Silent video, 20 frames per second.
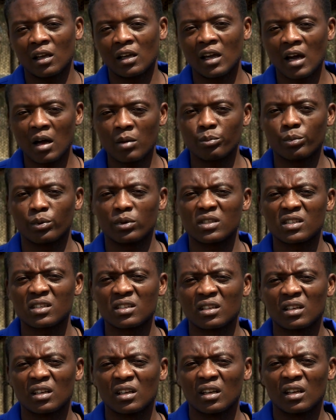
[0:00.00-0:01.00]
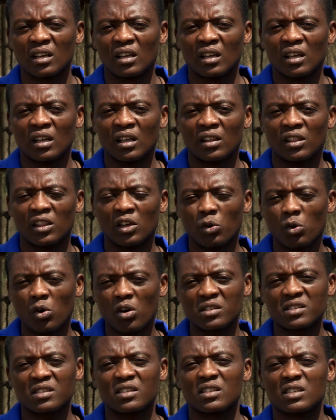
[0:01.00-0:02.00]
gumboots, the
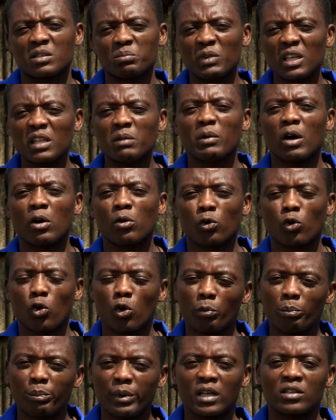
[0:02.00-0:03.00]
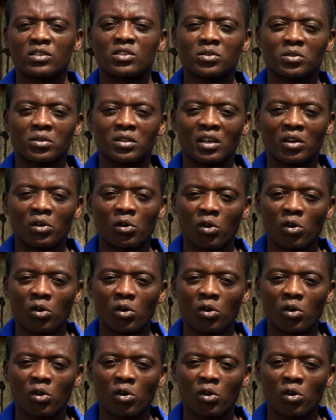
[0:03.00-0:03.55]
cost is minimal compared to the